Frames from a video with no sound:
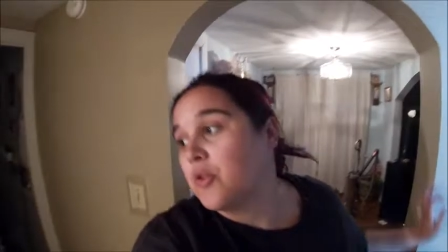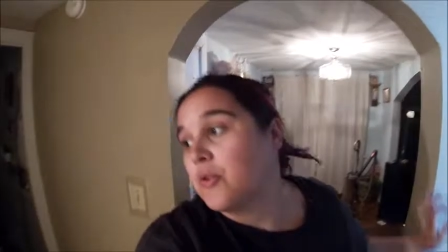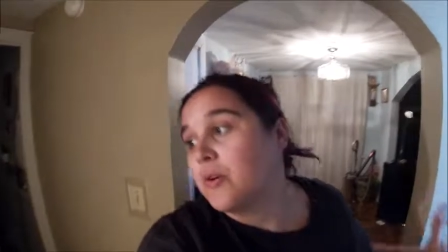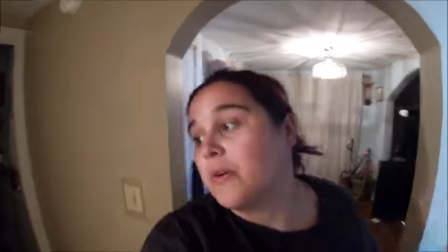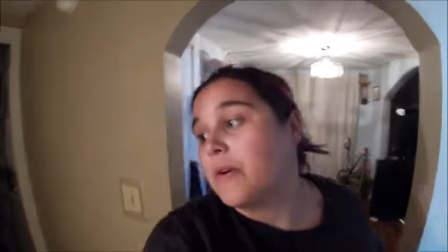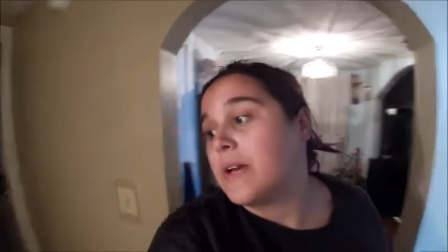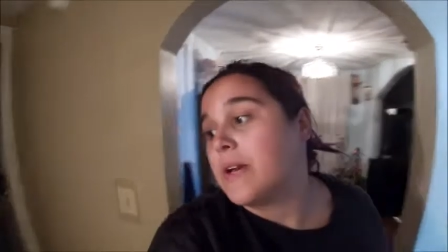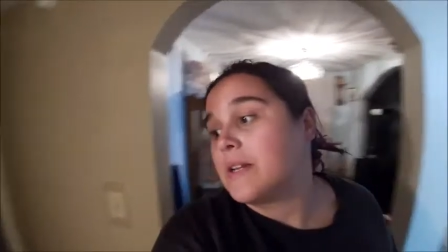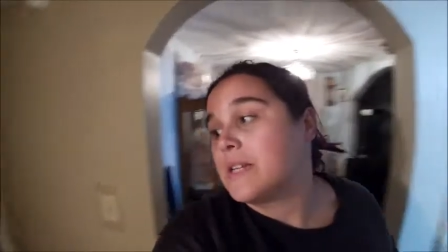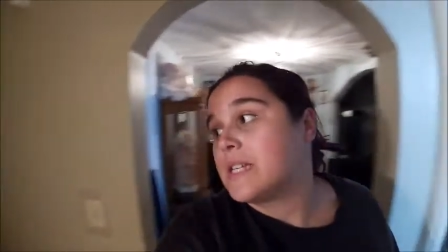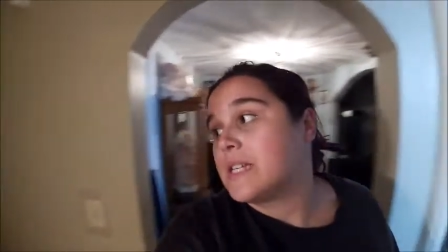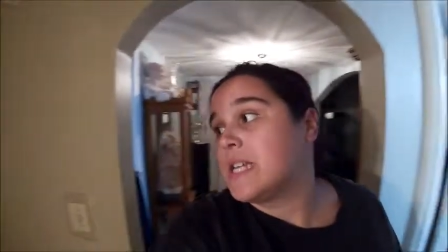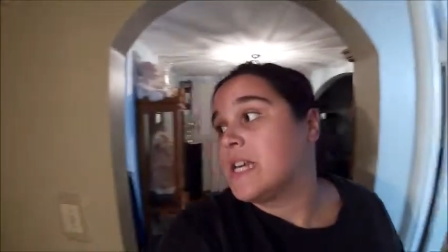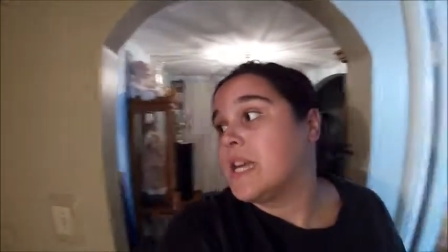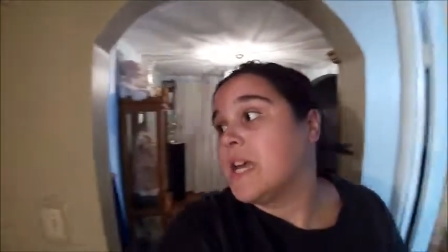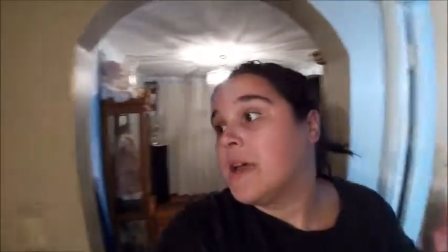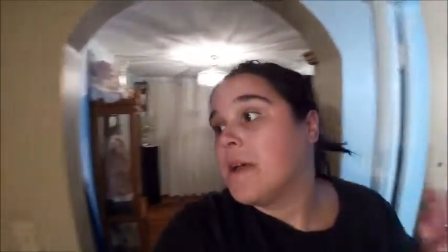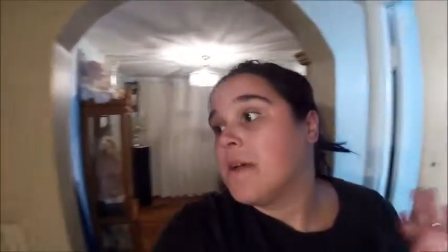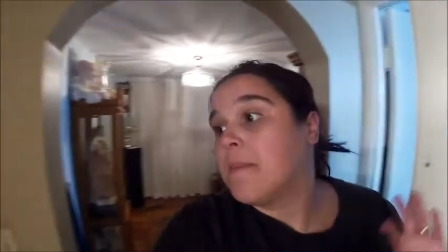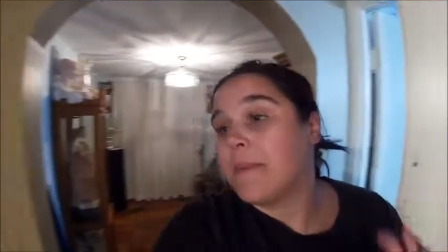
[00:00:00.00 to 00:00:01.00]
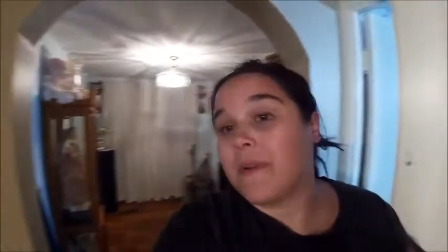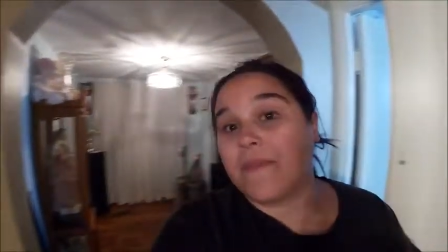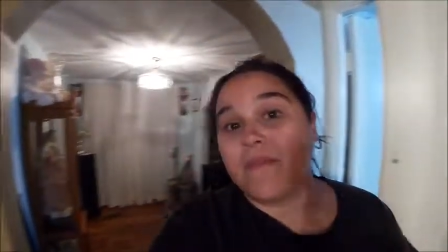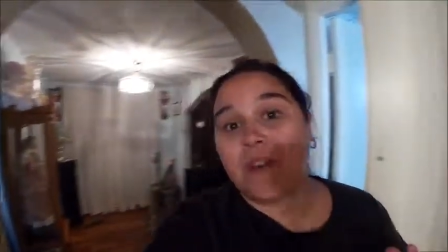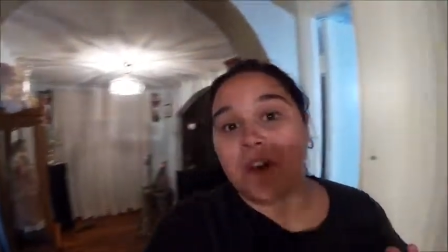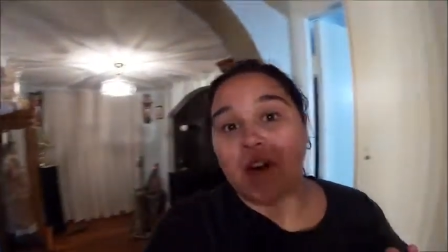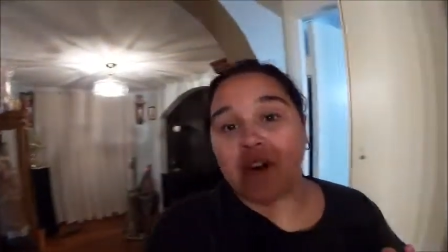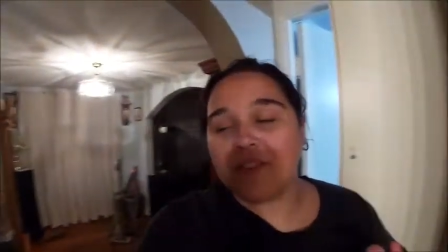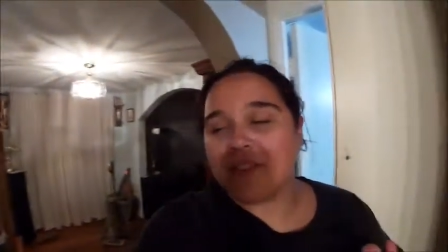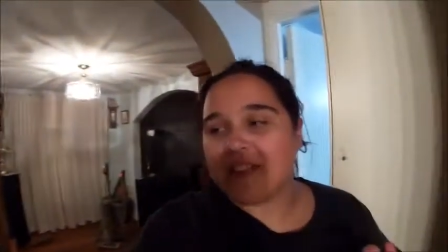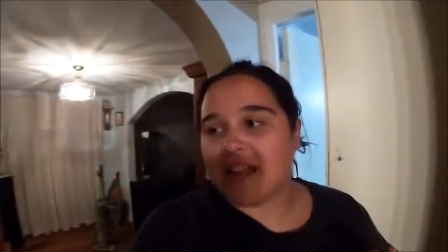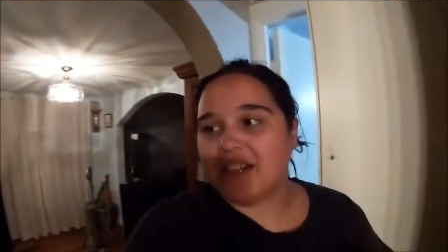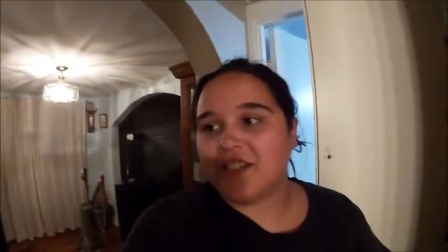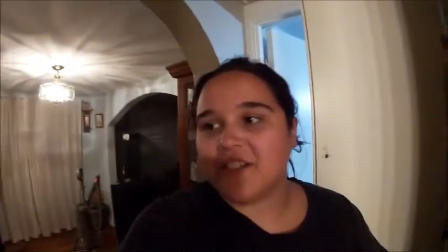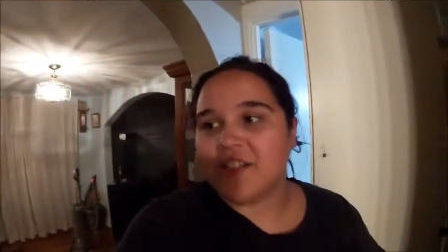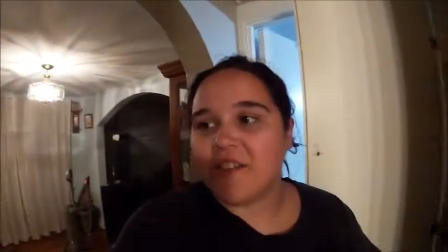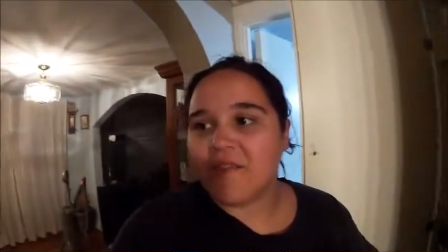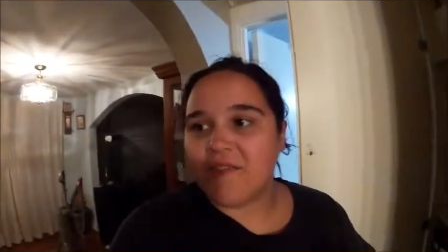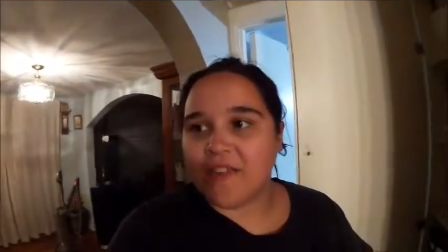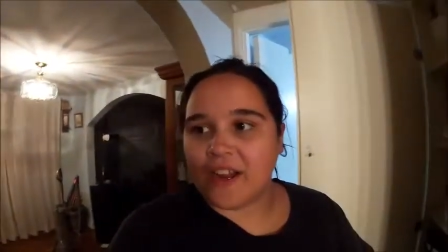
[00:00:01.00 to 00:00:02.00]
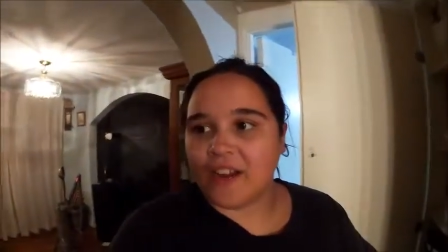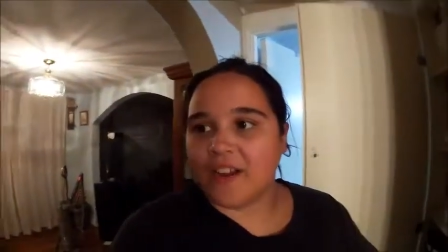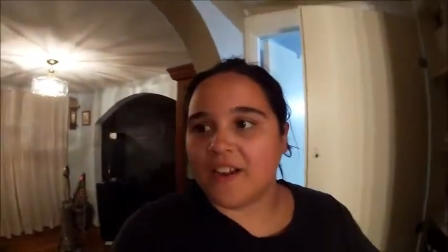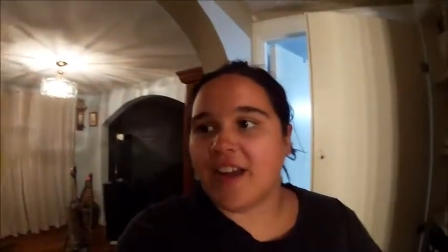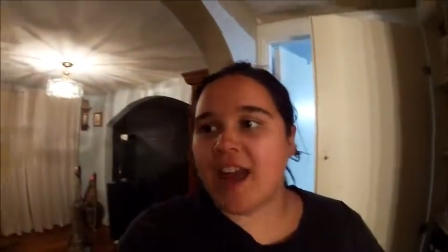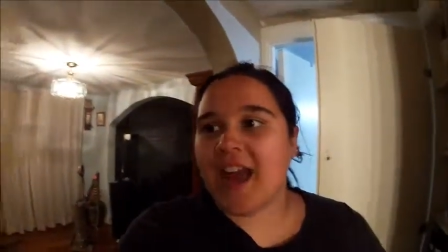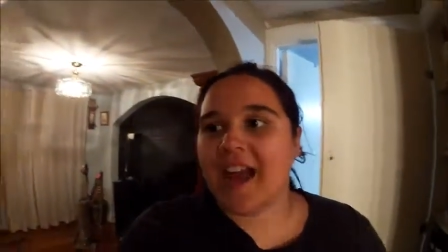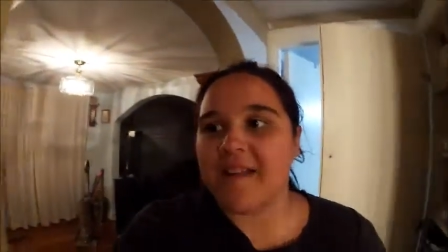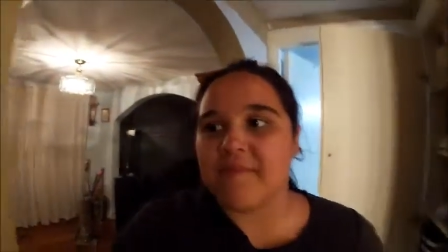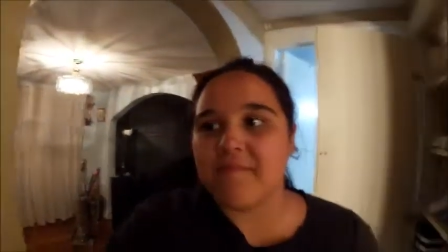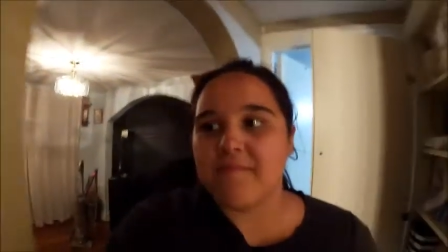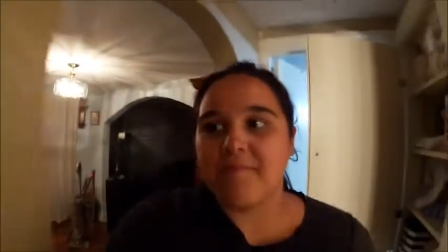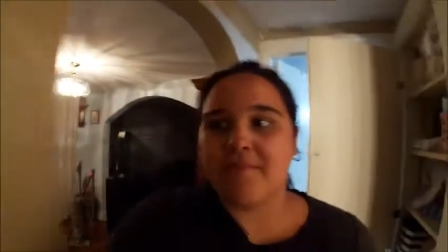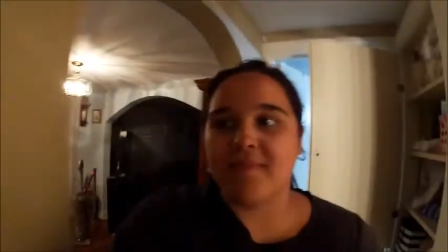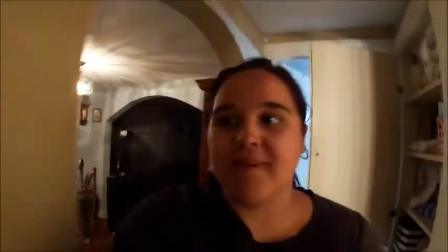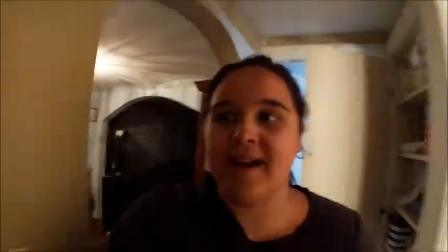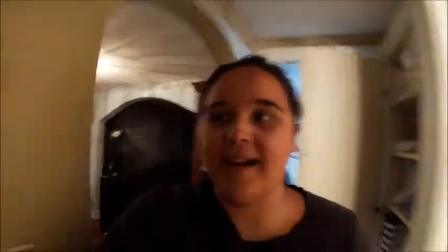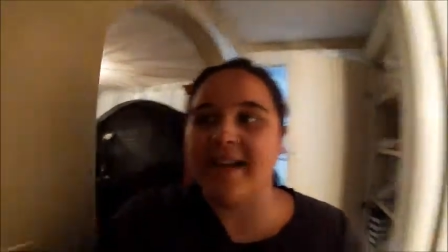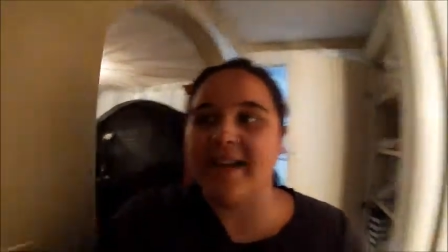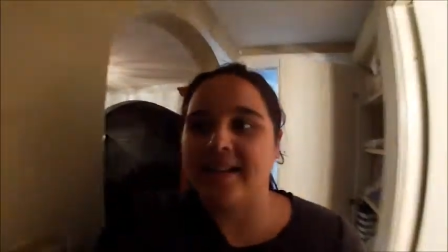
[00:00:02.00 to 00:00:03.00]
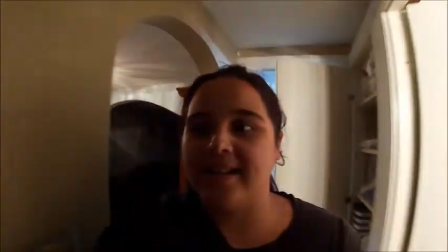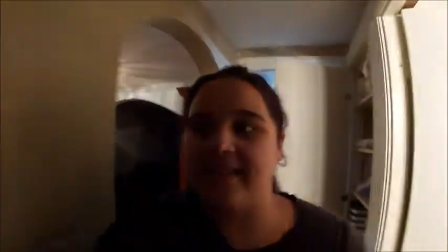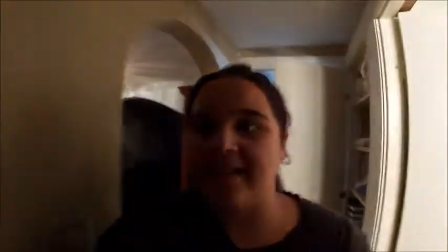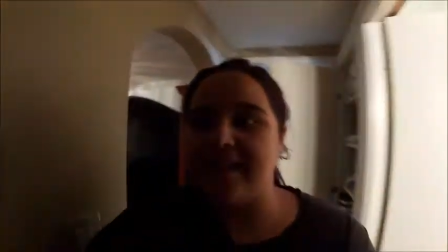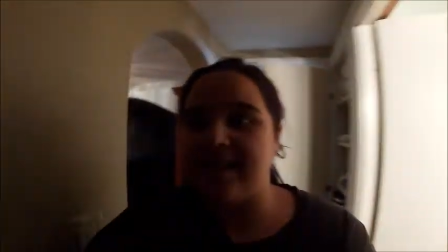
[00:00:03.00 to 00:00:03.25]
through it. But first, I just figured I might